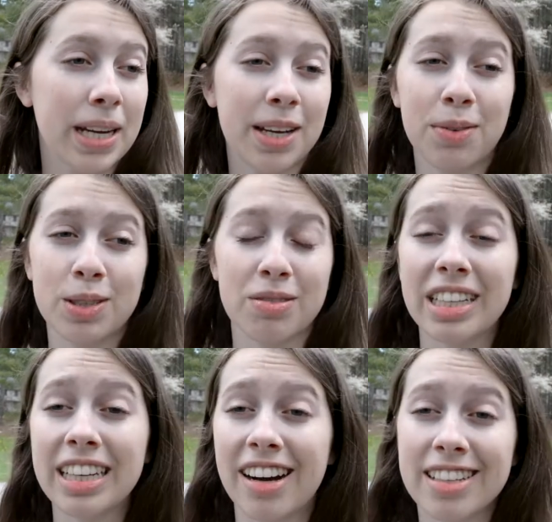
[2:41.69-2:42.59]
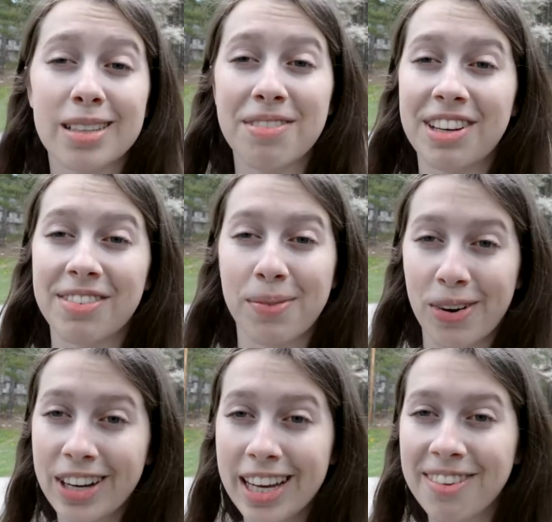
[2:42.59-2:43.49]
but it was really awesome and
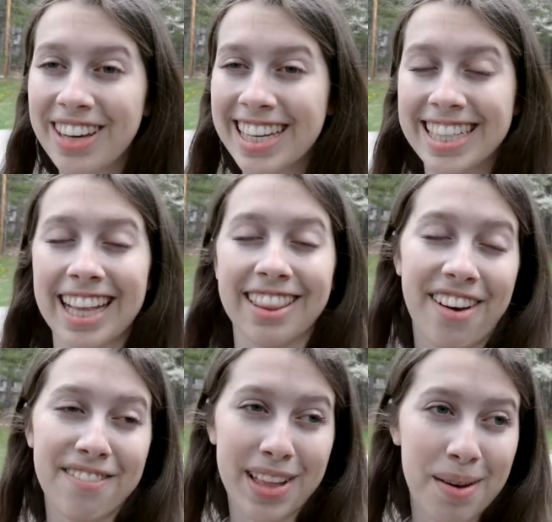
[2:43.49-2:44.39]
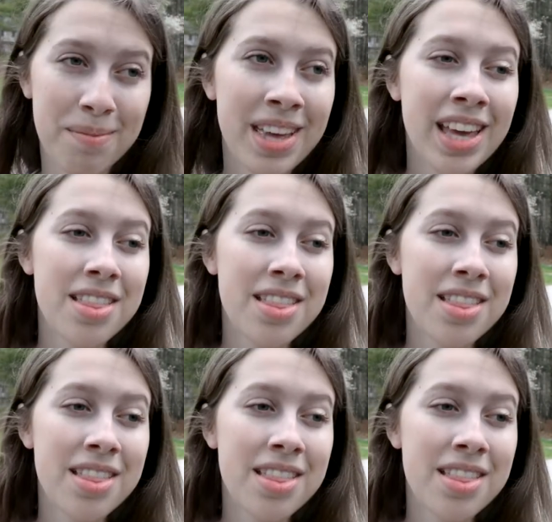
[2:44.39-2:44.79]
rewarding because I love them.